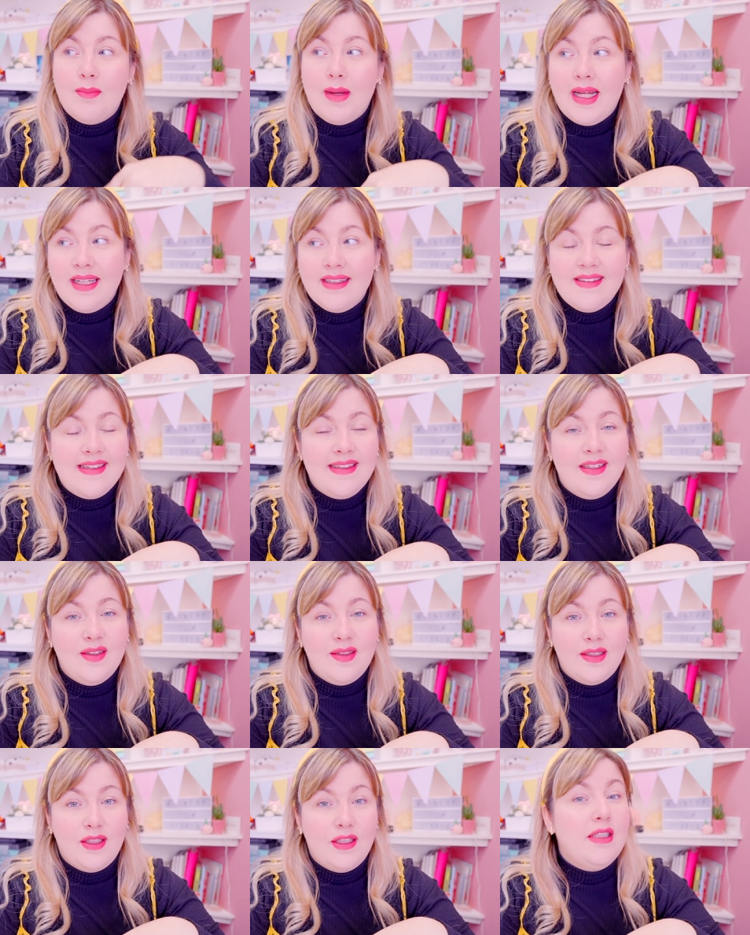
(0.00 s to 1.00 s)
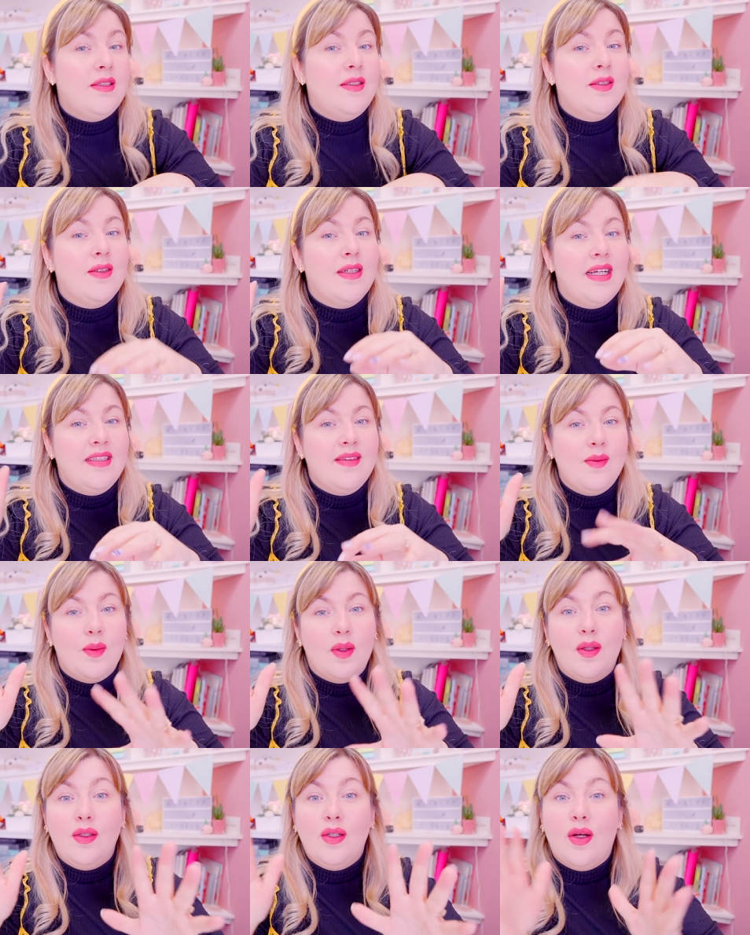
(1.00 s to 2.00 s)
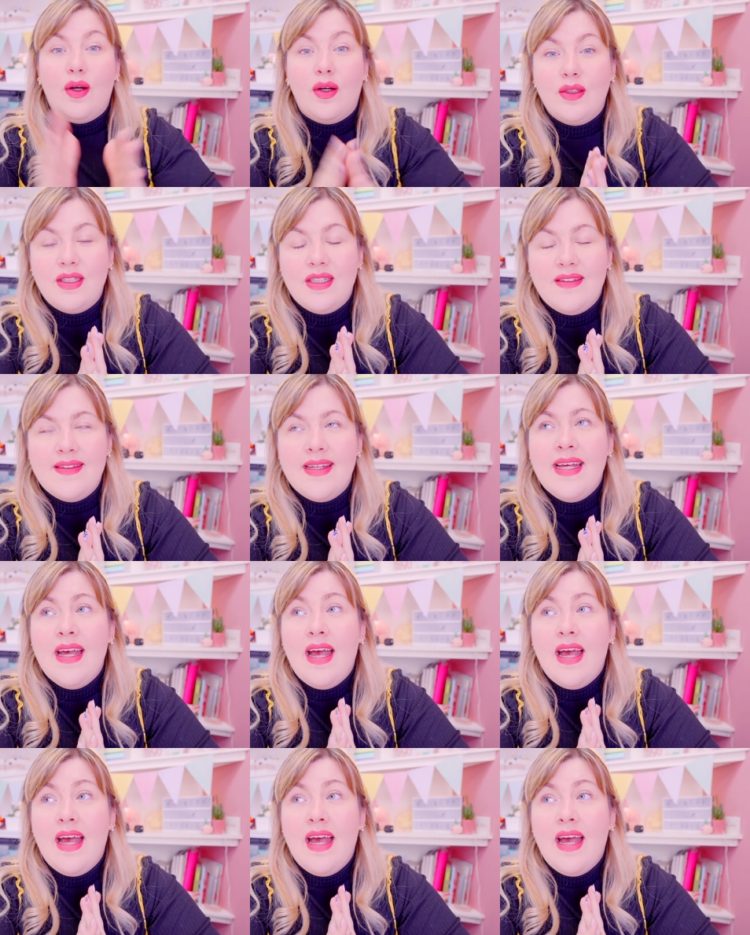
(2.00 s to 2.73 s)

Mike is in the other studio getting to work on your orders.